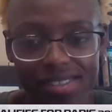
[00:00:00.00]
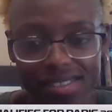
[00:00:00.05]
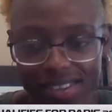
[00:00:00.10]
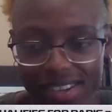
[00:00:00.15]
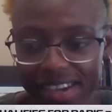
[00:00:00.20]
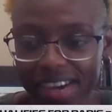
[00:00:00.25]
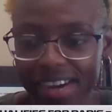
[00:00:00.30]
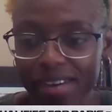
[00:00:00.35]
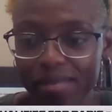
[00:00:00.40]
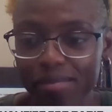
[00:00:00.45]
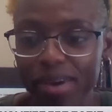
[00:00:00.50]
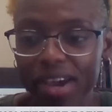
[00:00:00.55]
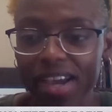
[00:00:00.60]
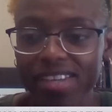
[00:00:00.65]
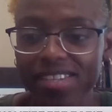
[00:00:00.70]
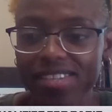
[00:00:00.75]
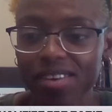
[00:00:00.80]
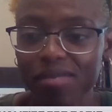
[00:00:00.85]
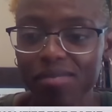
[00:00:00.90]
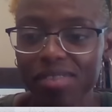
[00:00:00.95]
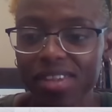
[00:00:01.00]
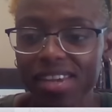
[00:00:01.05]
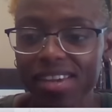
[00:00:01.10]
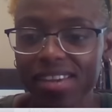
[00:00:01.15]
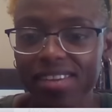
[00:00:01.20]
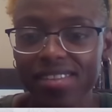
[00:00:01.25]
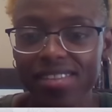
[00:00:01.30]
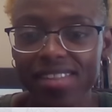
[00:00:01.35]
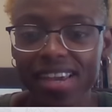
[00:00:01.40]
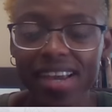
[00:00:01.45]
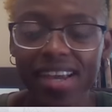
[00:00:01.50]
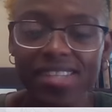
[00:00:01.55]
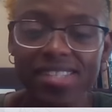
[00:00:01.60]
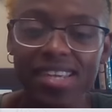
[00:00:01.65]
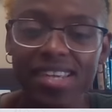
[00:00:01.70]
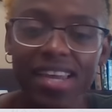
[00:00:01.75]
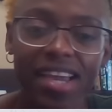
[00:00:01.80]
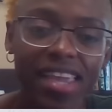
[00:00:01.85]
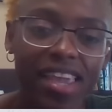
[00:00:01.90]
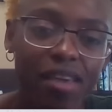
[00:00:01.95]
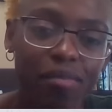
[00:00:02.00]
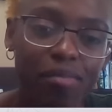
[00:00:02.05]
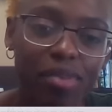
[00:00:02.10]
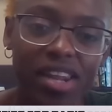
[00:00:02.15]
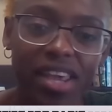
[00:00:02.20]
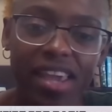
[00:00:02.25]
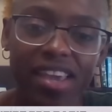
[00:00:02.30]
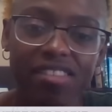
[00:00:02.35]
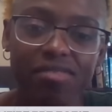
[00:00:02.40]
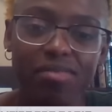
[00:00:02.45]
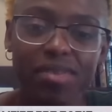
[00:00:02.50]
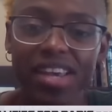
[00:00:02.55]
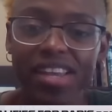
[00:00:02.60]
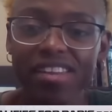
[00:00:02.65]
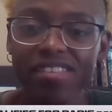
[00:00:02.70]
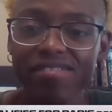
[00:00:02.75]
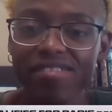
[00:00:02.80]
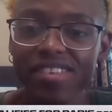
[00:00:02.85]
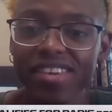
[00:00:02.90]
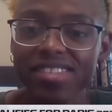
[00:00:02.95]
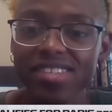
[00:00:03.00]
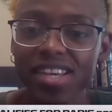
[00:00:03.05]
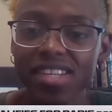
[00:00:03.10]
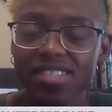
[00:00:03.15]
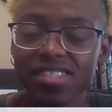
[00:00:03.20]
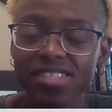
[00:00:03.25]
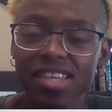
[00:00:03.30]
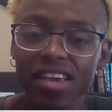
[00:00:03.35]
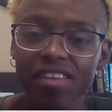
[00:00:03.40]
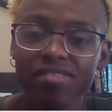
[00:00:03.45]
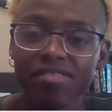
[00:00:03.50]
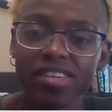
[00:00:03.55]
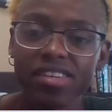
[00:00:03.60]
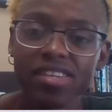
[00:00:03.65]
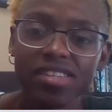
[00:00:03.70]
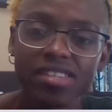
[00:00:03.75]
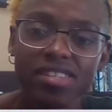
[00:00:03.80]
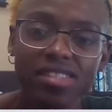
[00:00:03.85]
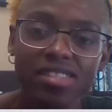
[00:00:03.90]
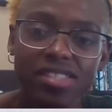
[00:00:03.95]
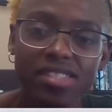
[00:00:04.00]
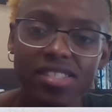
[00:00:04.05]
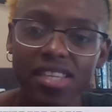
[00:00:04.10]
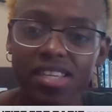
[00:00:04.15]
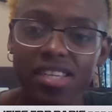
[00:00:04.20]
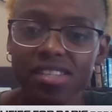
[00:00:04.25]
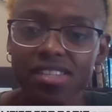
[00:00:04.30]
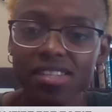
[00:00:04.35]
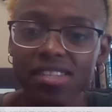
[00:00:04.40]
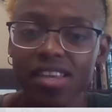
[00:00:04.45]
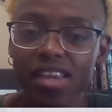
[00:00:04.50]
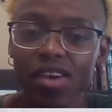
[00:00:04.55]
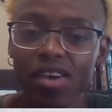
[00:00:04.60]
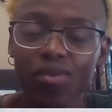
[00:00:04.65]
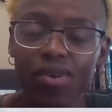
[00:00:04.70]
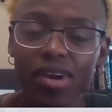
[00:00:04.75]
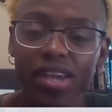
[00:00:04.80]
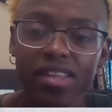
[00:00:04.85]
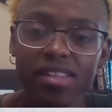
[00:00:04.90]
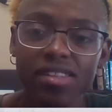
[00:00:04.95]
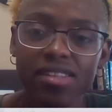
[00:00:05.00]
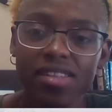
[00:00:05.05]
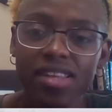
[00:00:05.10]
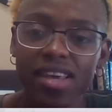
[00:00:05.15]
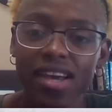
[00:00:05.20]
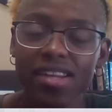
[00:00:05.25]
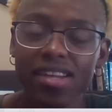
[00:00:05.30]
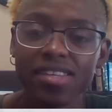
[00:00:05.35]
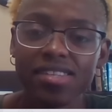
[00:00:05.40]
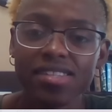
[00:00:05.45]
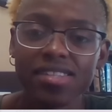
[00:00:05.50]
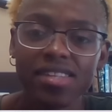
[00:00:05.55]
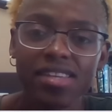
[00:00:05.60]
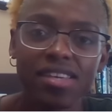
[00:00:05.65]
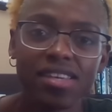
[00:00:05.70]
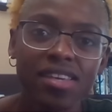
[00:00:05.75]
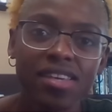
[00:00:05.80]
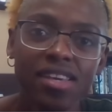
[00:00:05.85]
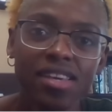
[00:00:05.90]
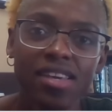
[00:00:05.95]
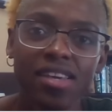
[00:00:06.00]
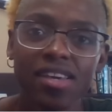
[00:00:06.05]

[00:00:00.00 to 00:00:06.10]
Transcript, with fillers: to hear back something. Like I said, I can't pay the expedited fees. I just have to sit and wait, honestly.